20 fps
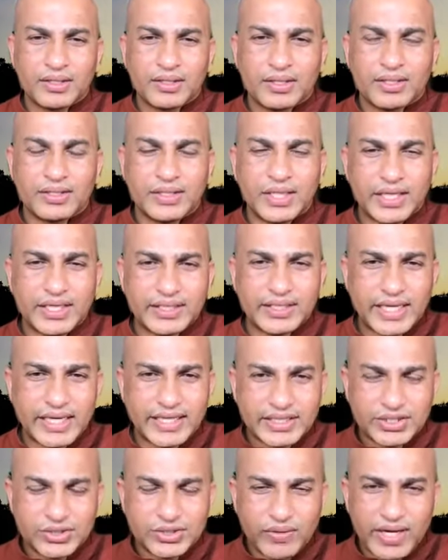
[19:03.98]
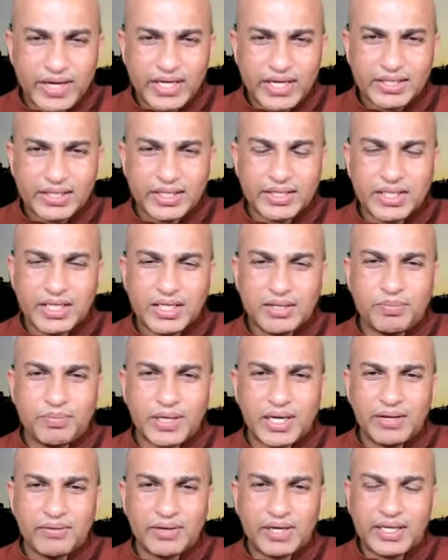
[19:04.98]
And that is why in the deeper
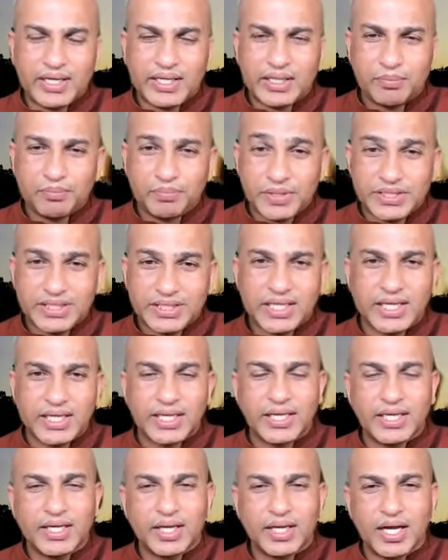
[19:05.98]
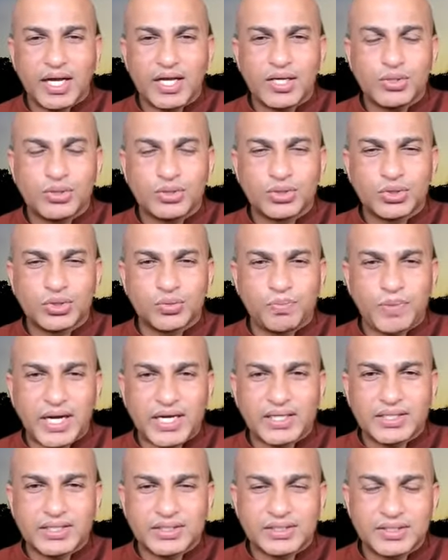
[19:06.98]
level, in the physically, I used to
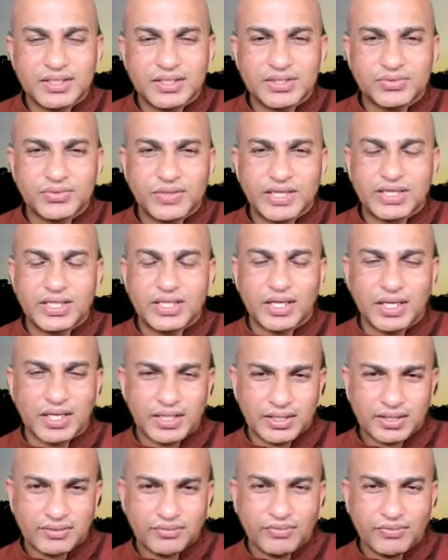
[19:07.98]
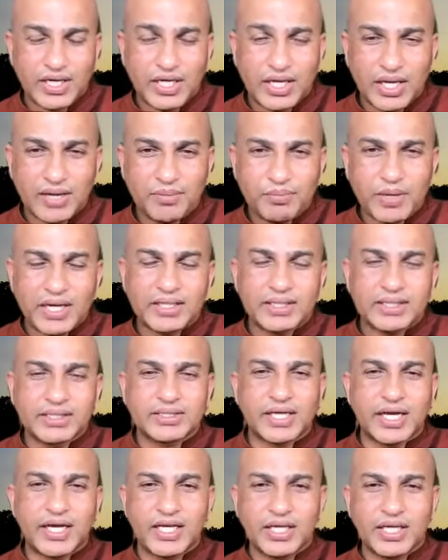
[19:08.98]
practice this when I
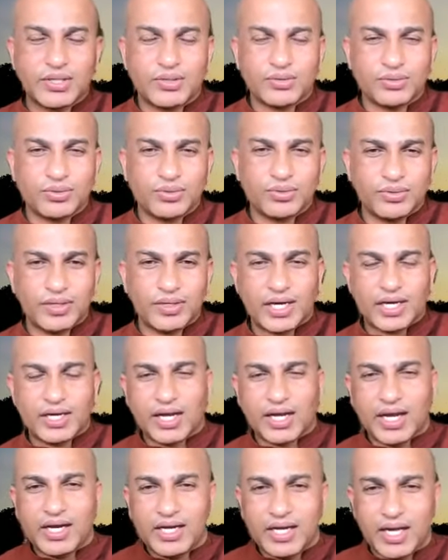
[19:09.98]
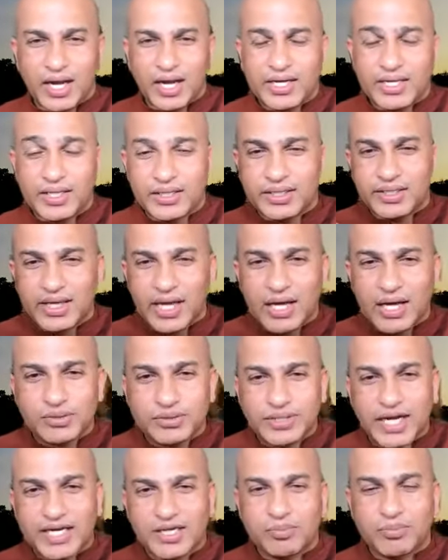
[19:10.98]
practice Aikido. And I didn't
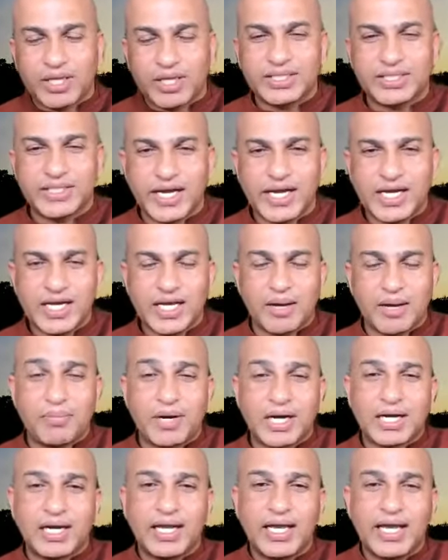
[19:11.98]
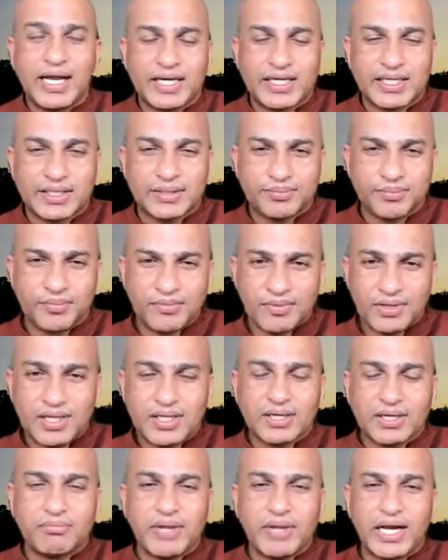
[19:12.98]
have that much idea. But later,
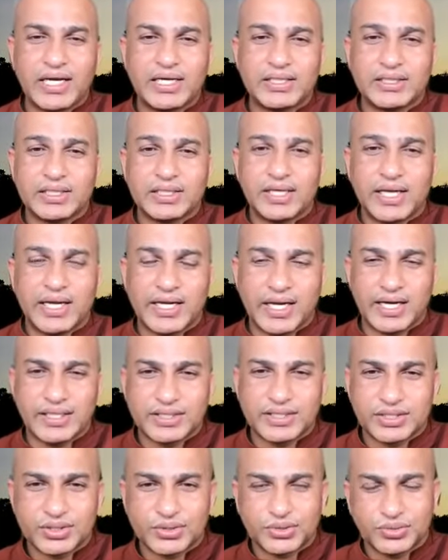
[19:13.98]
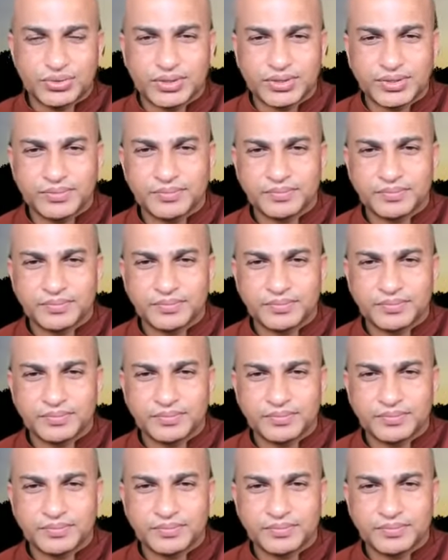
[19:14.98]
little by little, I understood.